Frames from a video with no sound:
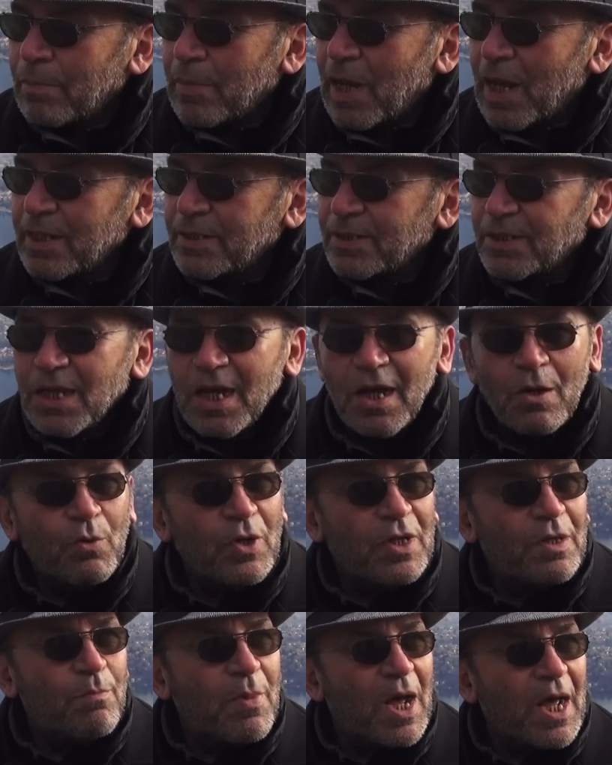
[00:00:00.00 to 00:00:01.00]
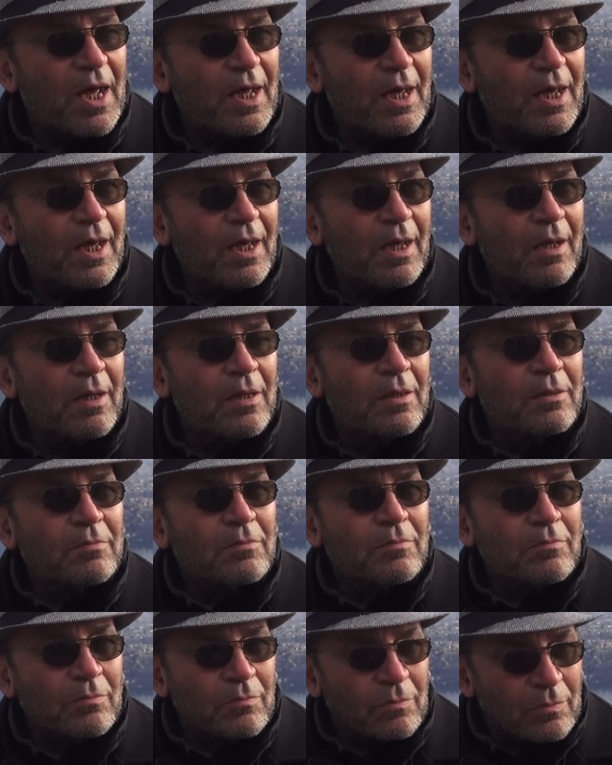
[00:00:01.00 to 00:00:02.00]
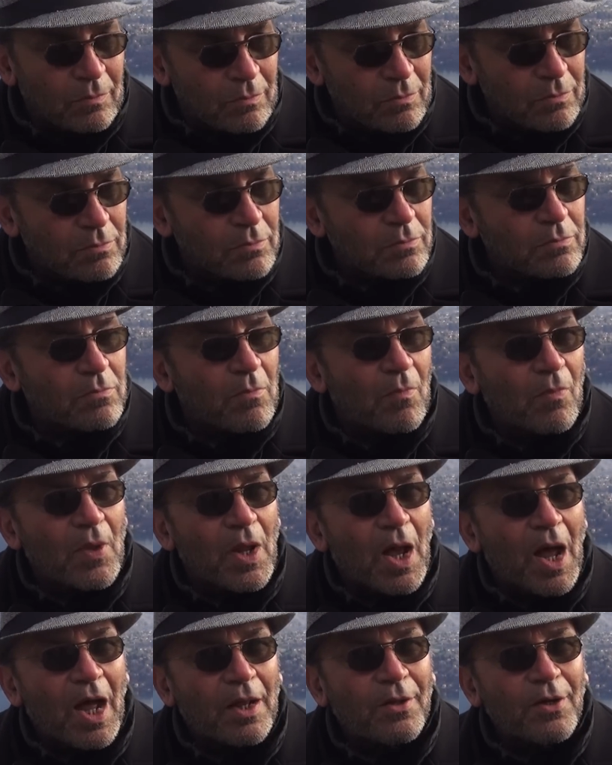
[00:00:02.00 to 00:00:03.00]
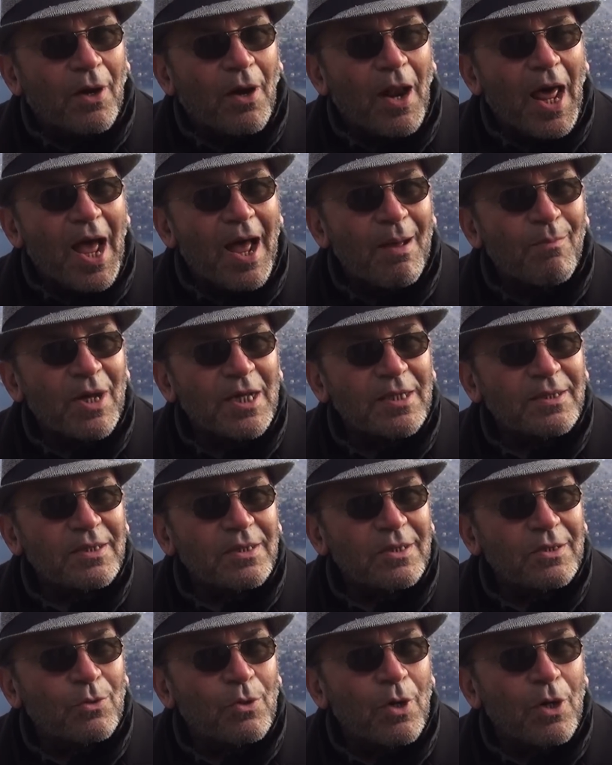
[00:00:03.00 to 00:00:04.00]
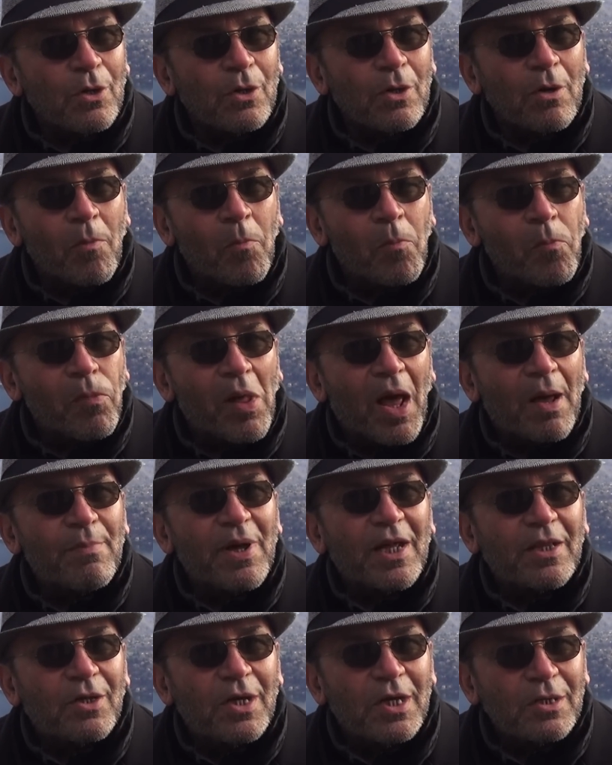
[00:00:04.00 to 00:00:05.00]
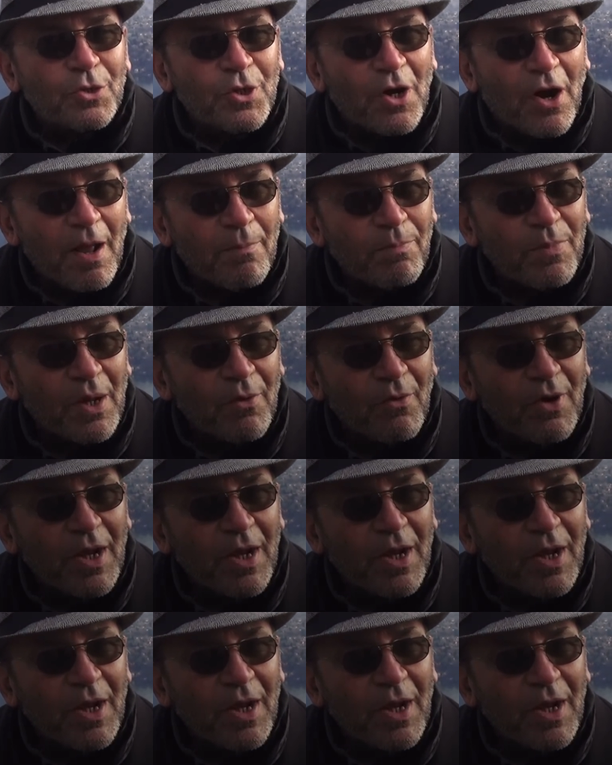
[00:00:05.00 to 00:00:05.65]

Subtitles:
I stayed with my other lamas, I met Ganchen